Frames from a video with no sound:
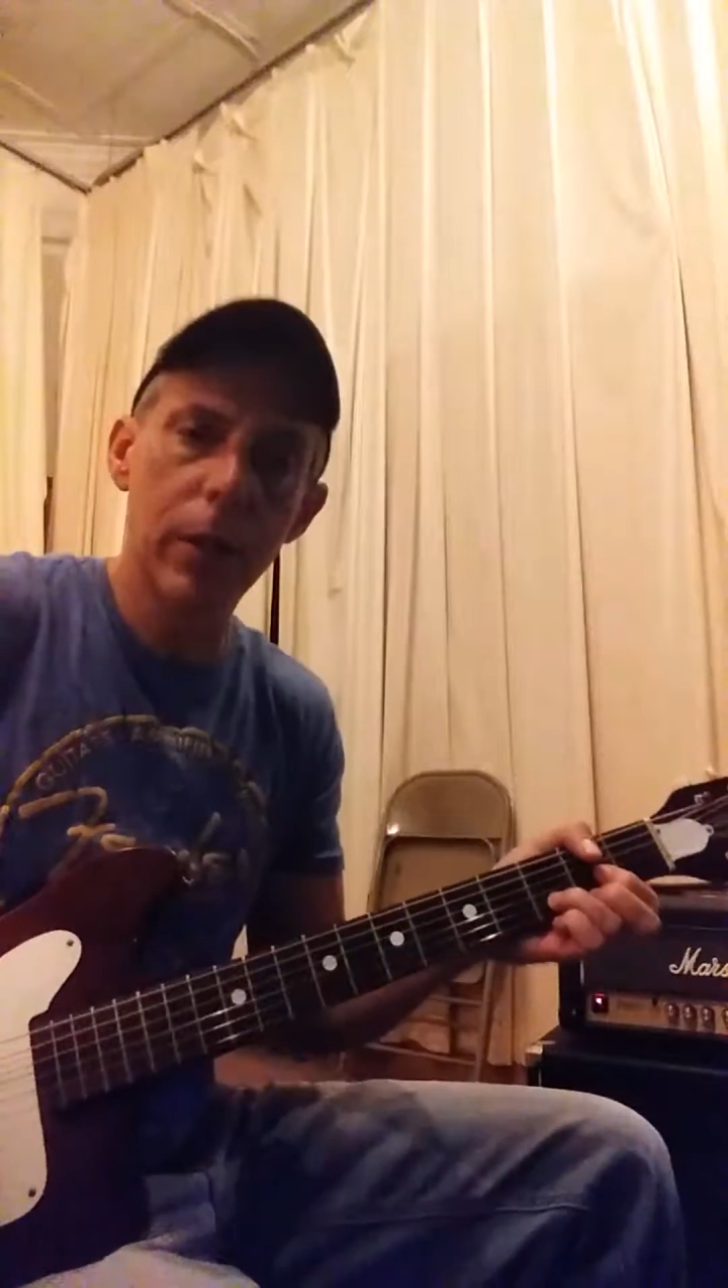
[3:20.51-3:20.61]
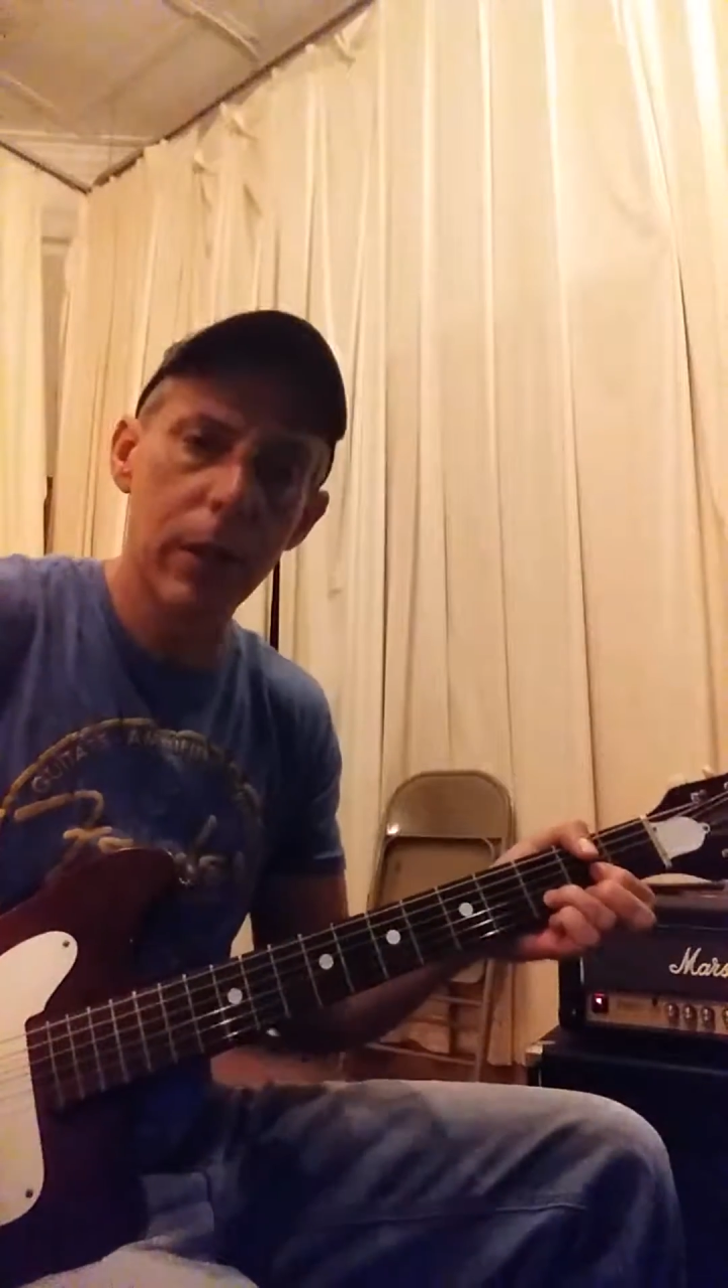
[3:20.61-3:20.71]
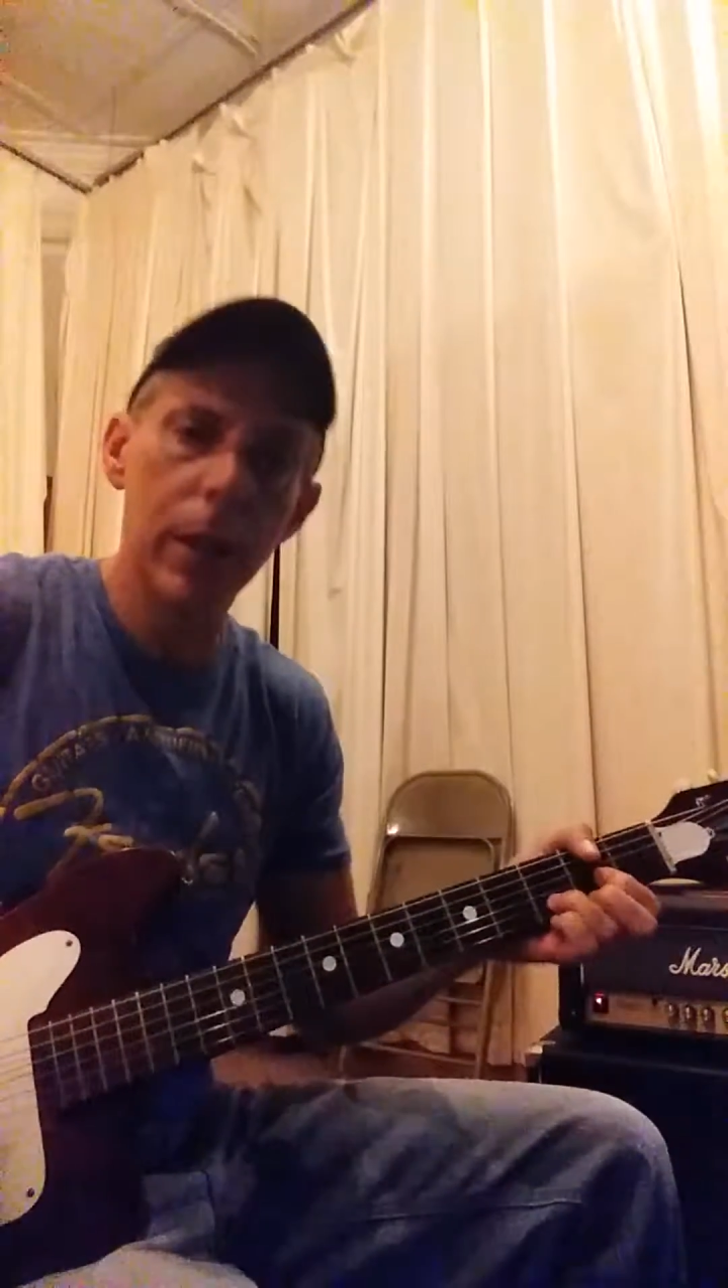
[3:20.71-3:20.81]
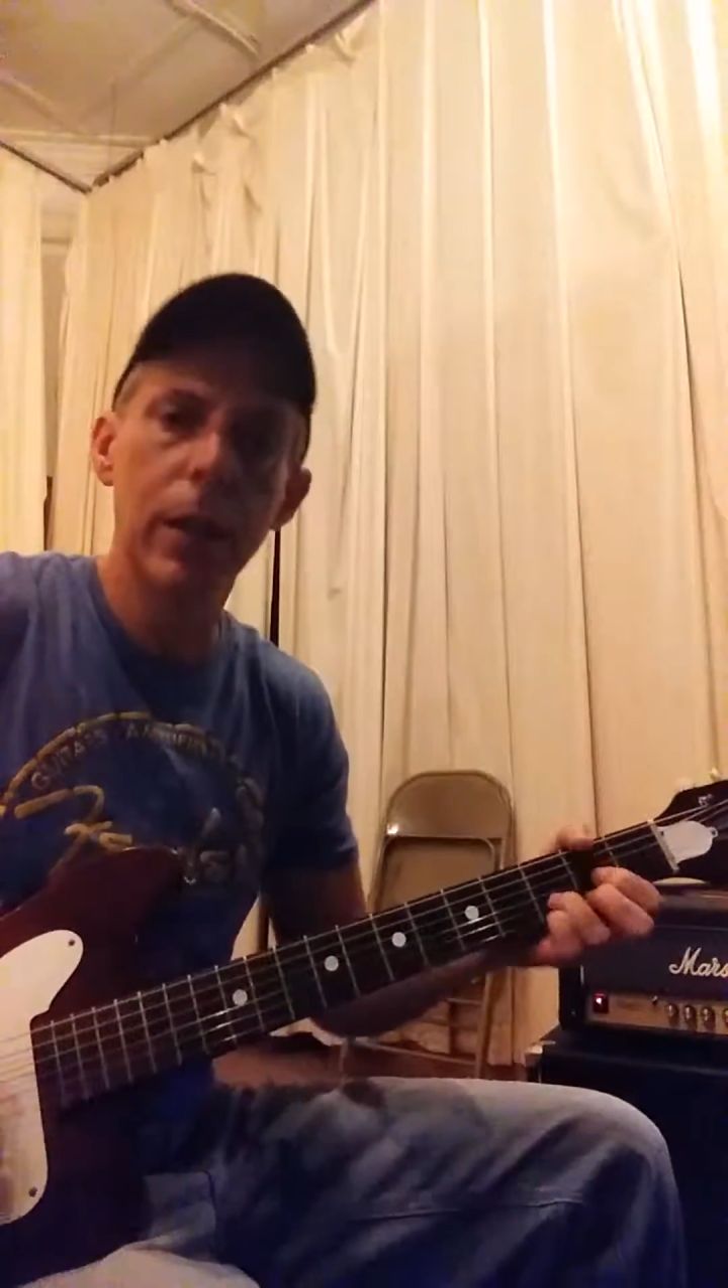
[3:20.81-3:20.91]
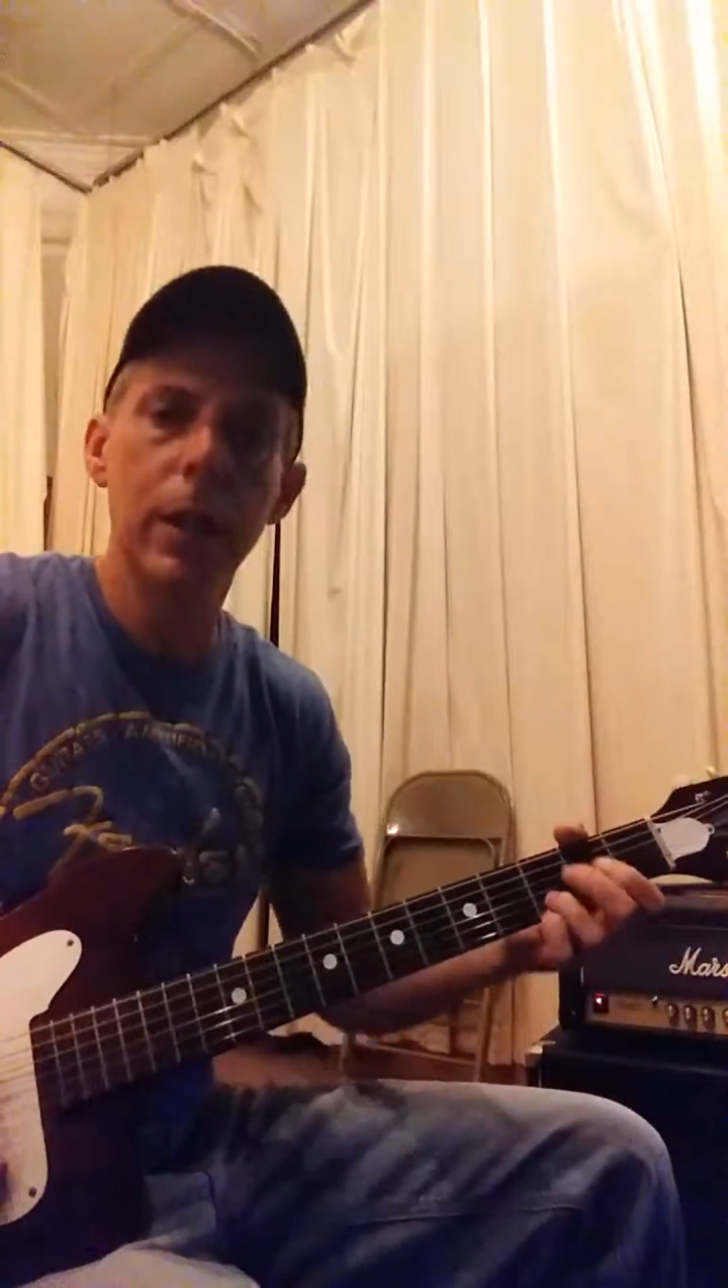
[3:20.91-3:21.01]

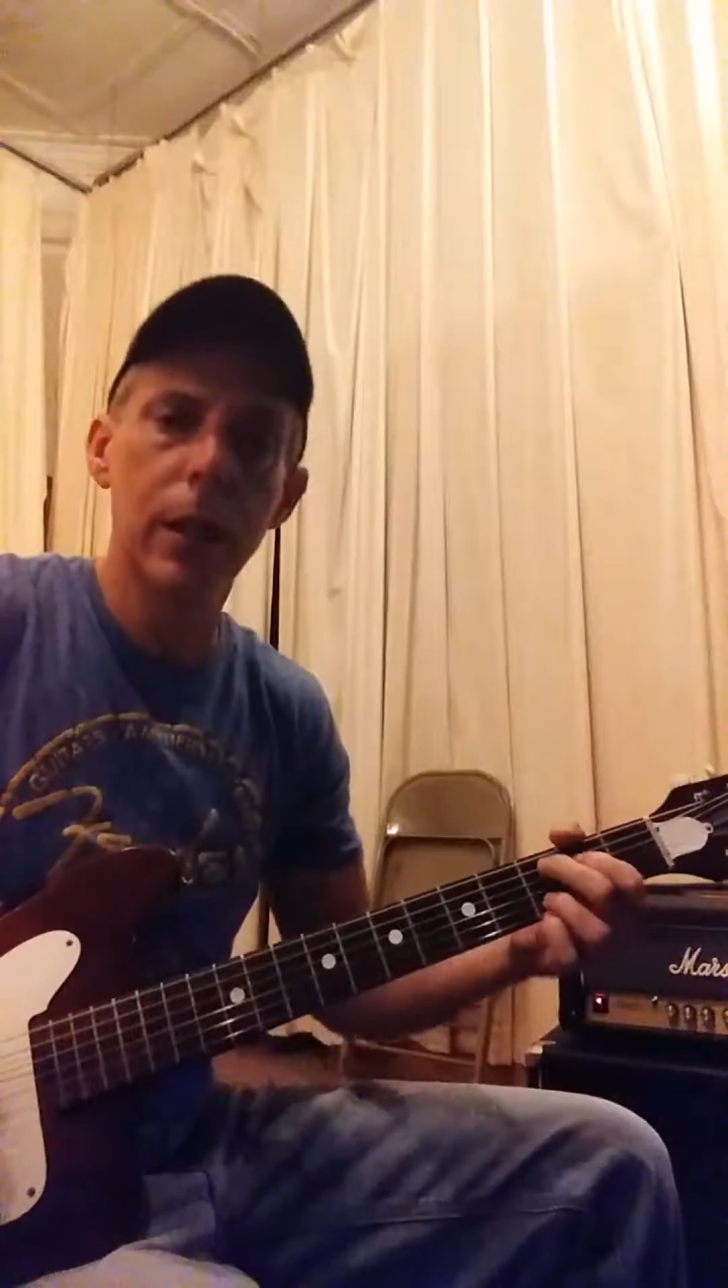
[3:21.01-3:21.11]
C,